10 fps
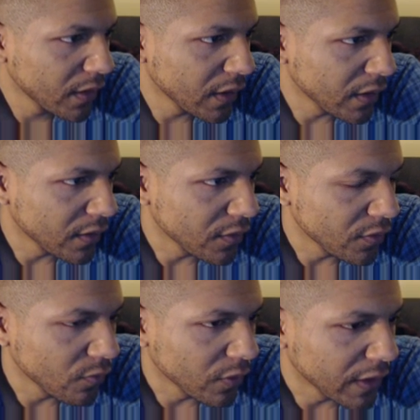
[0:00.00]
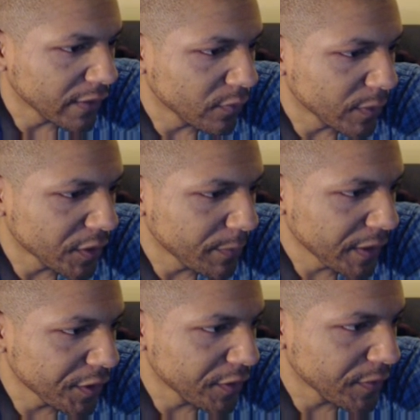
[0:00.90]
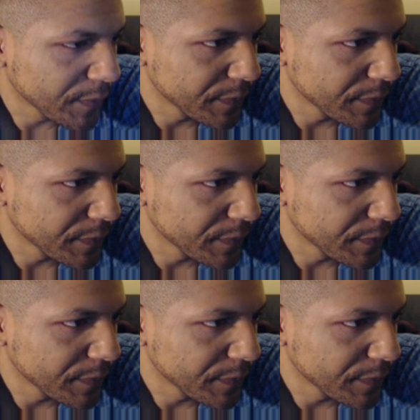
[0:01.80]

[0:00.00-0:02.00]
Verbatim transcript: And you will have a bunch of meshes